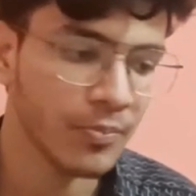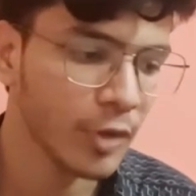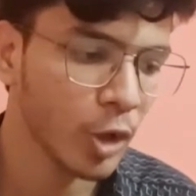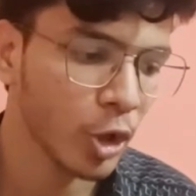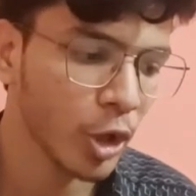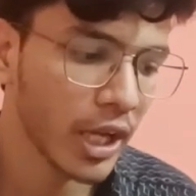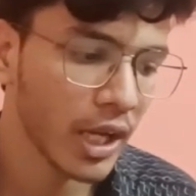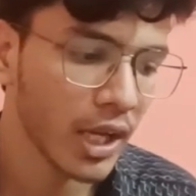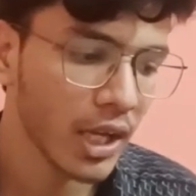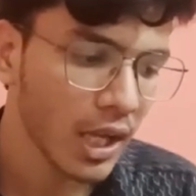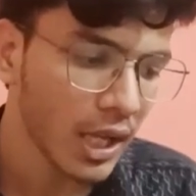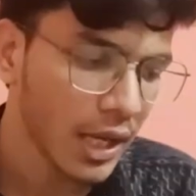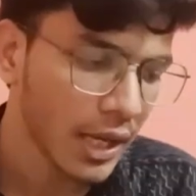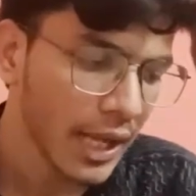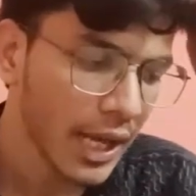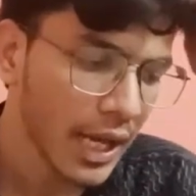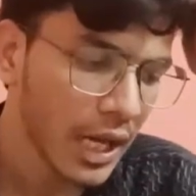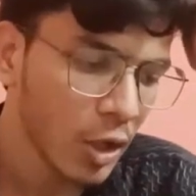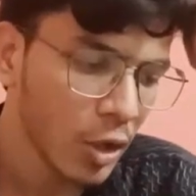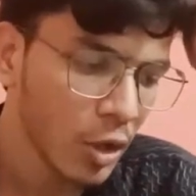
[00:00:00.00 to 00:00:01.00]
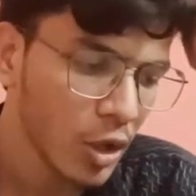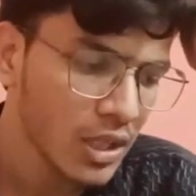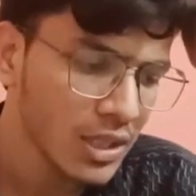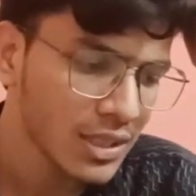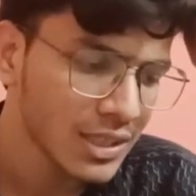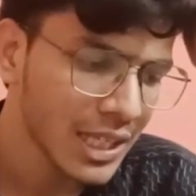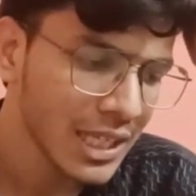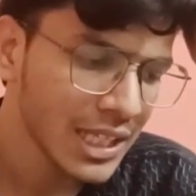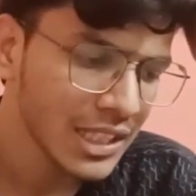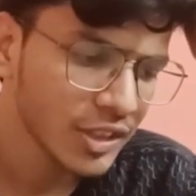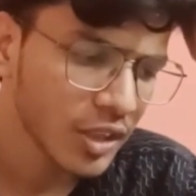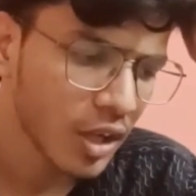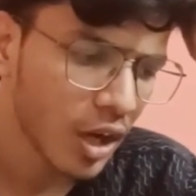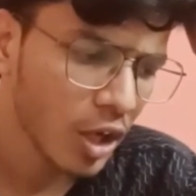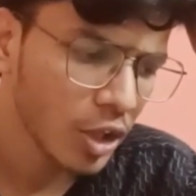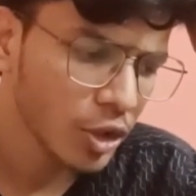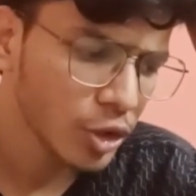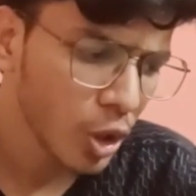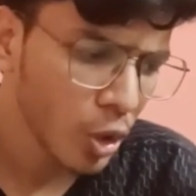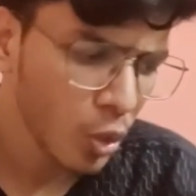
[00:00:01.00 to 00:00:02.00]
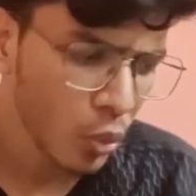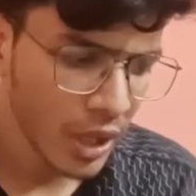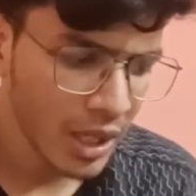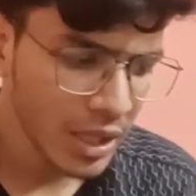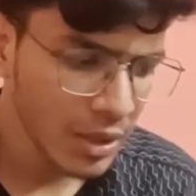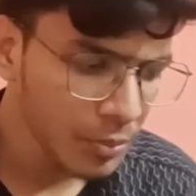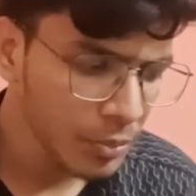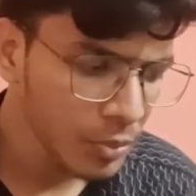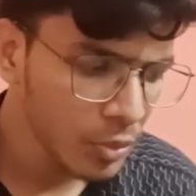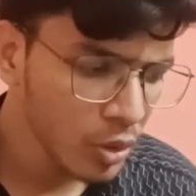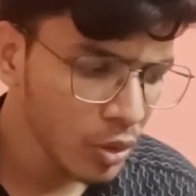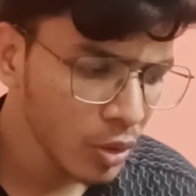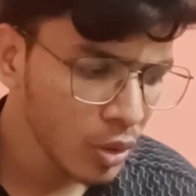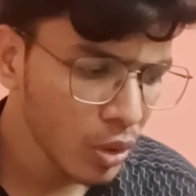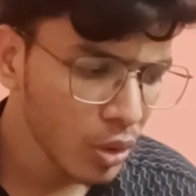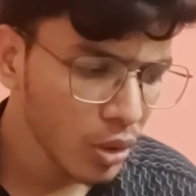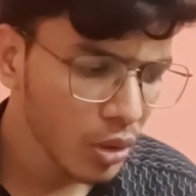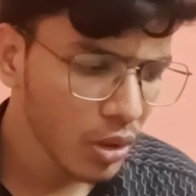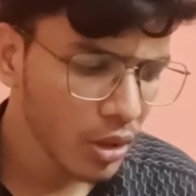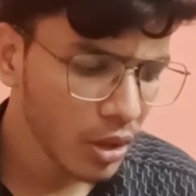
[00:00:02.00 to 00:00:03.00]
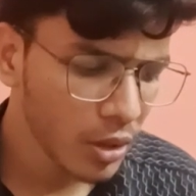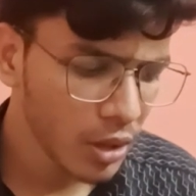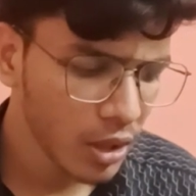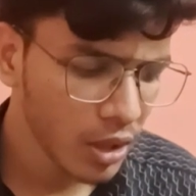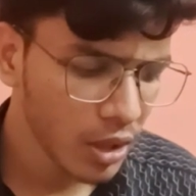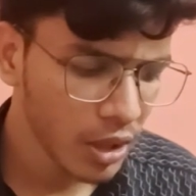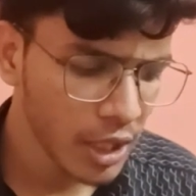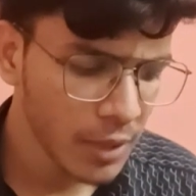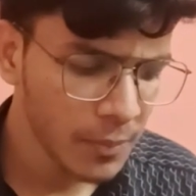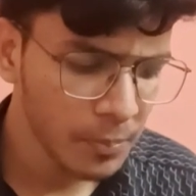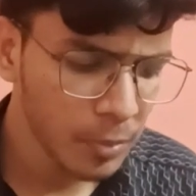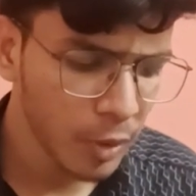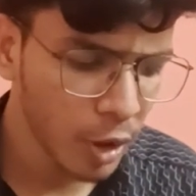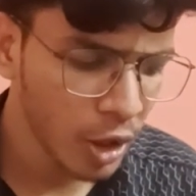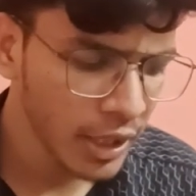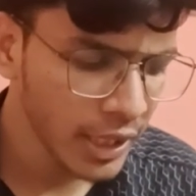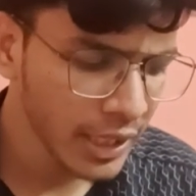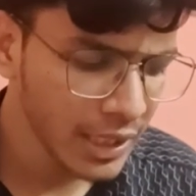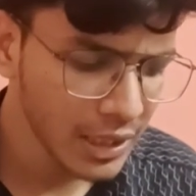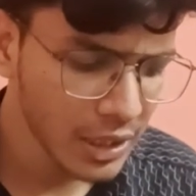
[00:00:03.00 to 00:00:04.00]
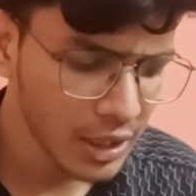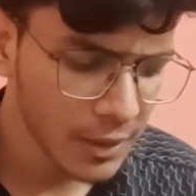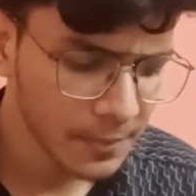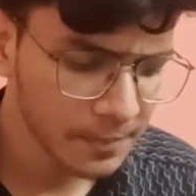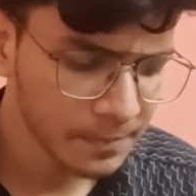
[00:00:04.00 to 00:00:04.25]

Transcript: Okay, now there is also one more important